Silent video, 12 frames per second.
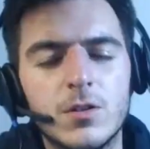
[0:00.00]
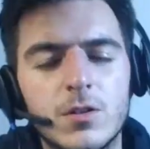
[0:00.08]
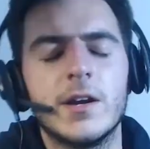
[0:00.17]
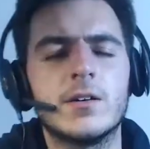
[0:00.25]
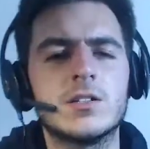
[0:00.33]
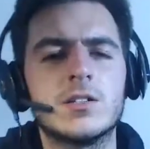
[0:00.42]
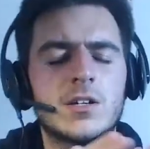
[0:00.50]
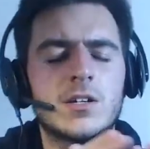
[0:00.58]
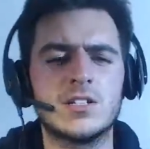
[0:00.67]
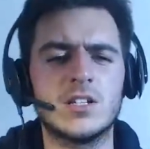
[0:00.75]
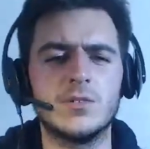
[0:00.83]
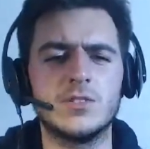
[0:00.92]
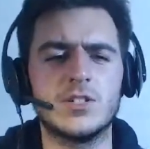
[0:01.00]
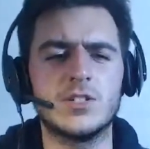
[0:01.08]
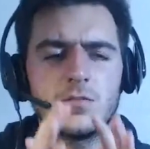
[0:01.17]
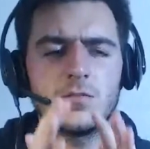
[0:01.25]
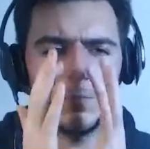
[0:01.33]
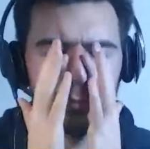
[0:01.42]
Wait, can someone just
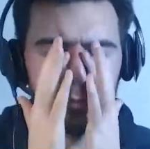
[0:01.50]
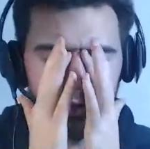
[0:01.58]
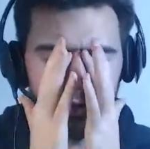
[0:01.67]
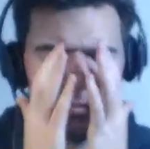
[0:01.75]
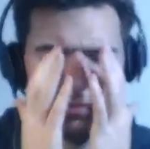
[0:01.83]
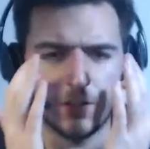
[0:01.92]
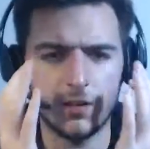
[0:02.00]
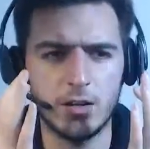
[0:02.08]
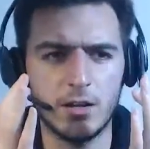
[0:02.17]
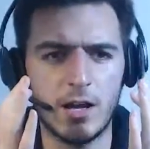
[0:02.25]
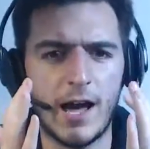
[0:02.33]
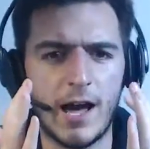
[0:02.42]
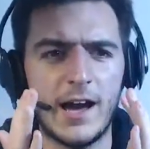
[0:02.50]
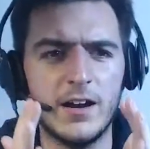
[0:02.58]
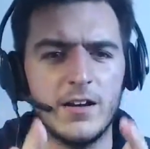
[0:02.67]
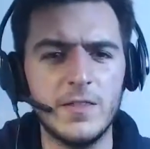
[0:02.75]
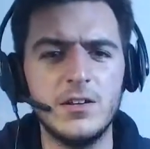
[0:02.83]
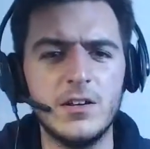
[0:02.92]
briefly? How
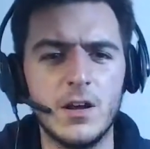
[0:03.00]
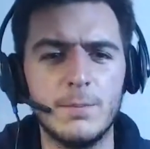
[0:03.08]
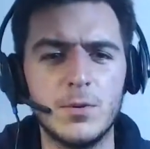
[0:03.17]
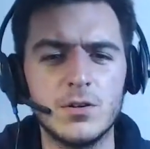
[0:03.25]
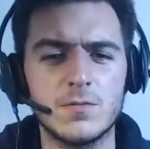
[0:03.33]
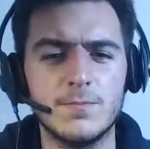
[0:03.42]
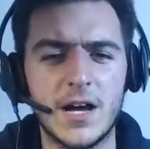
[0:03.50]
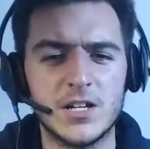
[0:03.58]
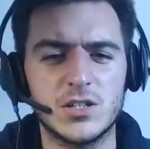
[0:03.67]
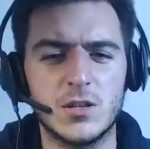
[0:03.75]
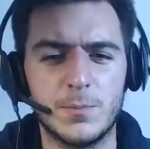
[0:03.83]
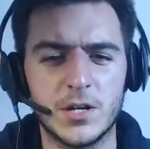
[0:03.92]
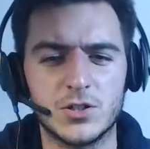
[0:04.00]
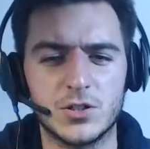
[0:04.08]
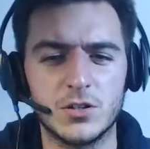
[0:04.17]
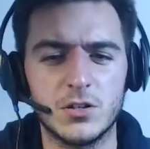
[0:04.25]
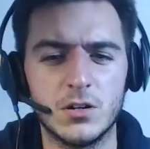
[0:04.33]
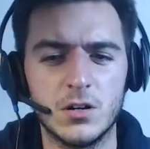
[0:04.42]
did the numbers match the
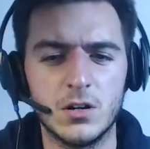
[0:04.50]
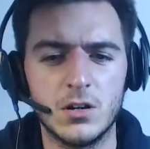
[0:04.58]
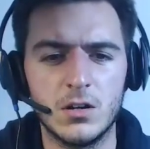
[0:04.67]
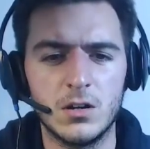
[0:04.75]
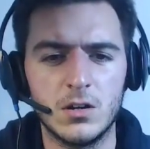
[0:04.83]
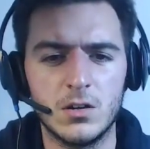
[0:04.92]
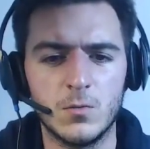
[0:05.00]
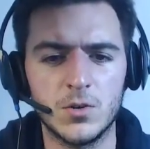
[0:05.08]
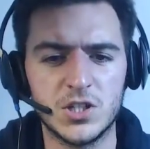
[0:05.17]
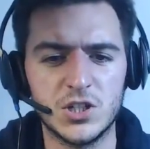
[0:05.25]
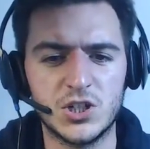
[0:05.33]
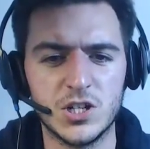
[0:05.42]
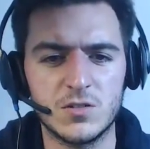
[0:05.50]
picture? Was it just